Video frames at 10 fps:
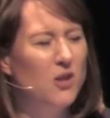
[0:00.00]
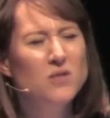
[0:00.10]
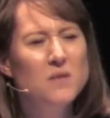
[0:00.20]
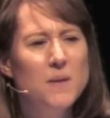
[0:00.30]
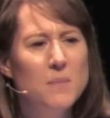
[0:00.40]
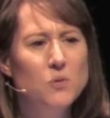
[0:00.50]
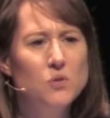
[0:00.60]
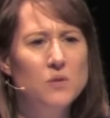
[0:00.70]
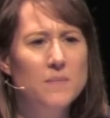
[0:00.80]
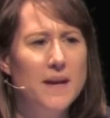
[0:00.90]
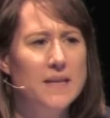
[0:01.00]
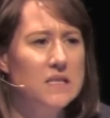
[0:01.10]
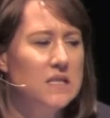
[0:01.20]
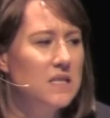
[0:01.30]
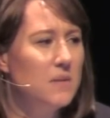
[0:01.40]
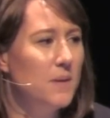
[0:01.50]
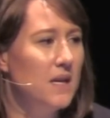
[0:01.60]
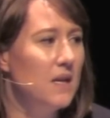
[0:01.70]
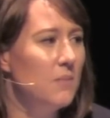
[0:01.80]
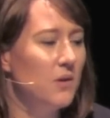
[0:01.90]
Lots of people are talking about
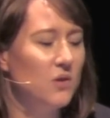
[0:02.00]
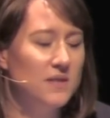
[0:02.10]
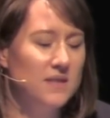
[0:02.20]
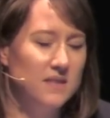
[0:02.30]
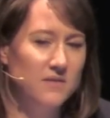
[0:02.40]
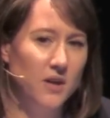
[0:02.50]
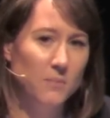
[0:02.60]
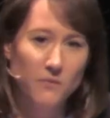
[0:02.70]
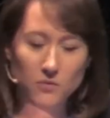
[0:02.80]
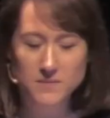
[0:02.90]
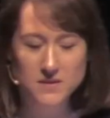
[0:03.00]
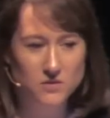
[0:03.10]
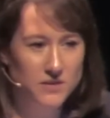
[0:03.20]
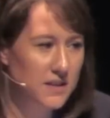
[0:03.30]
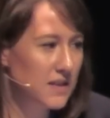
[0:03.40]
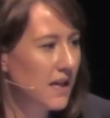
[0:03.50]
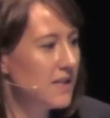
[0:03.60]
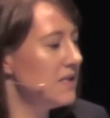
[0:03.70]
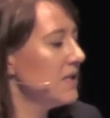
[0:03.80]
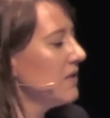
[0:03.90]
HTTP because it's very
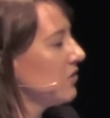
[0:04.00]
performance-orientated.